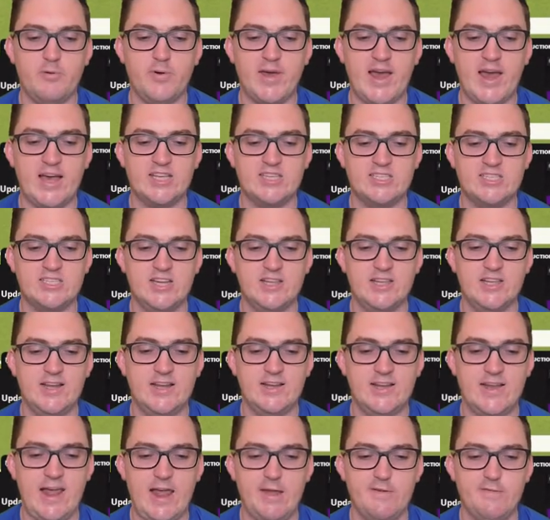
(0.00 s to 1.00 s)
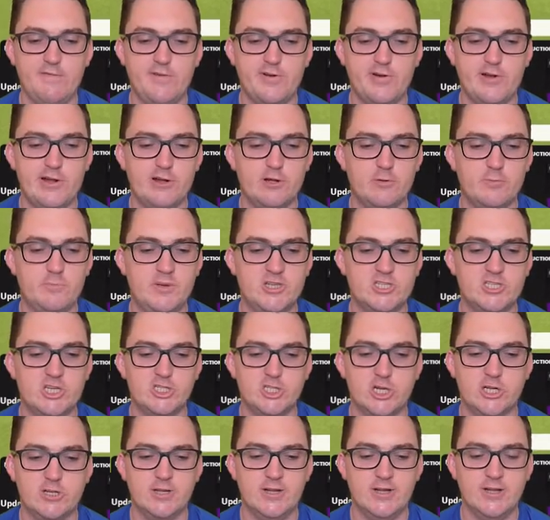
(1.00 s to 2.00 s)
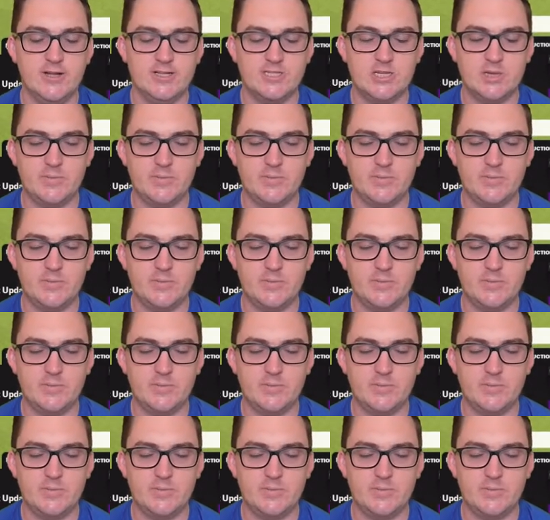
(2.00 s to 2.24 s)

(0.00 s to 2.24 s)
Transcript: but we are still in a very good position